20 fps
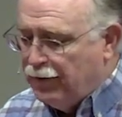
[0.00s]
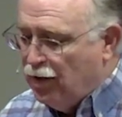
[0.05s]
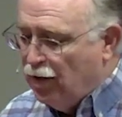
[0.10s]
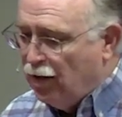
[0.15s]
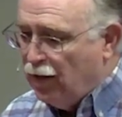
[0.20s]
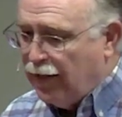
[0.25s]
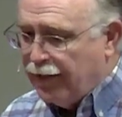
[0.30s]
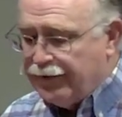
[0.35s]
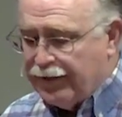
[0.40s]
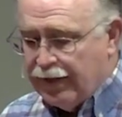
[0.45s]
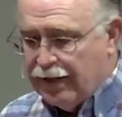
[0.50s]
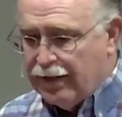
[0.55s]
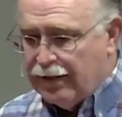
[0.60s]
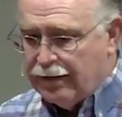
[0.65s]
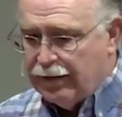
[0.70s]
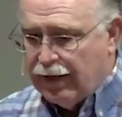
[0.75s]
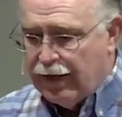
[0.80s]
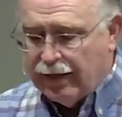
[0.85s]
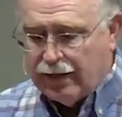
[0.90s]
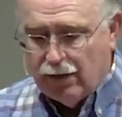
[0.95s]
And you know, I
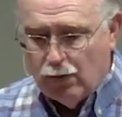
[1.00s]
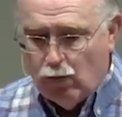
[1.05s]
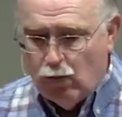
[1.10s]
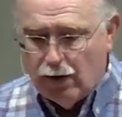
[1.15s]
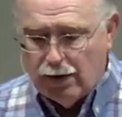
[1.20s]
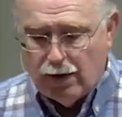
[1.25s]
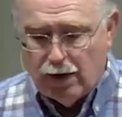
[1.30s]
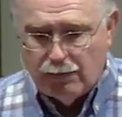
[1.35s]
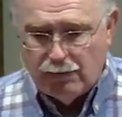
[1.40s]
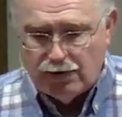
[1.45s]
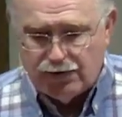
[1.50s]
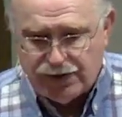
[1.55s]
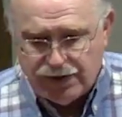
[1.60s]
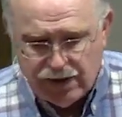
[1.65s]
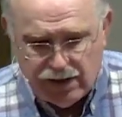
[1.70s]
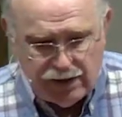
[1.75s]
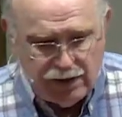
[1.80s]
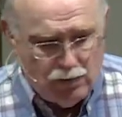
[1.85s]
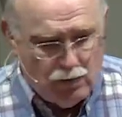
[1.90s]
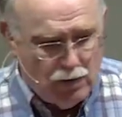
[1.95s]
think like it would
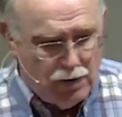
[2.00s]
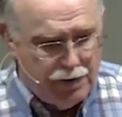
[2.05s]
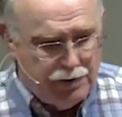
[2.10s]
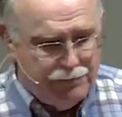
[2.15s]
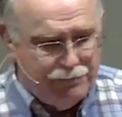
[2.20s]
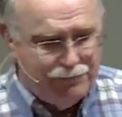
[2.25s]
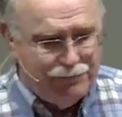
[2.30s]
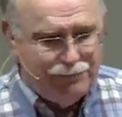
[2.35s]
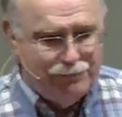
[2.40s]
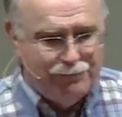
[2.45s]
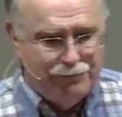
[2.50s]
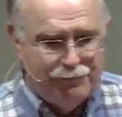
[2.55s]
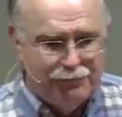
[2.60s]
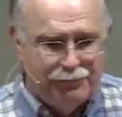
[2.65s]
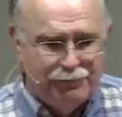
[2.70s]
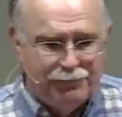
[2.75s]
almost anyone,